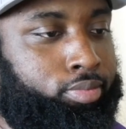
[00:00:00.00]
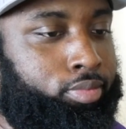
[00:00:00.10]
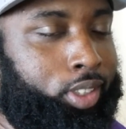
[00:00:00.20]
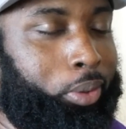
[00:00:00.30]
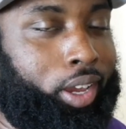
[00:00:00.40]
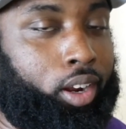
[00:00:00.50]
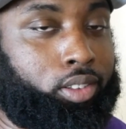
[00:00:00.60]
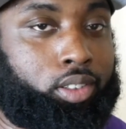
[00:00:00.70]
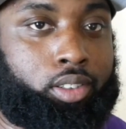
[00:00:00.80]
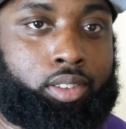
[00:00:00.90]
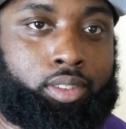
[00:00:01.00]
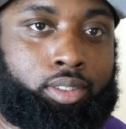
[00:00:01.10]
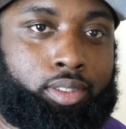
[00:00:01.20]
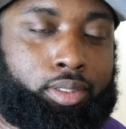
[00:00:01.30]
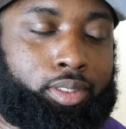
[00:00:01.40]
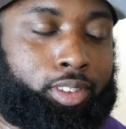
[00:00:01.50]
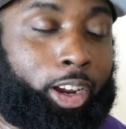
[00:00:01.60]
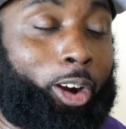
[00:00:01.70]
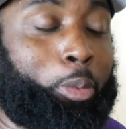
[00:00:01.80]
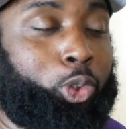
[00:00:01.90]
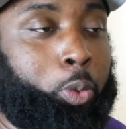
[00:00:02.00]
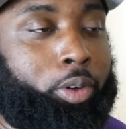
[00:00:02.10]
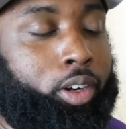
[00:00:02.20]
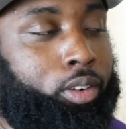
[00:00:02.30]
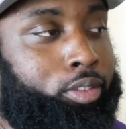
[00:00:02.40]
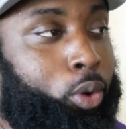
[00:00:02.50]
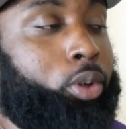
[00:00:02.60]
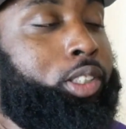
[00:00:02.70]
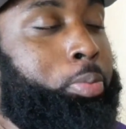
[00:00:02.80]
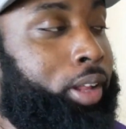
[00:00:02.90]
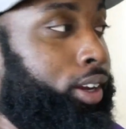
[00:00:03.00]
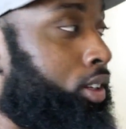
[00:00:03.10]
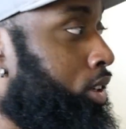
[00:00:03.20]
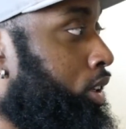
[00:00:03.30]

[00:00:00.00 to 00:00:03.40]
Who cares? I'm terrible sorry. Superhero. What's his black?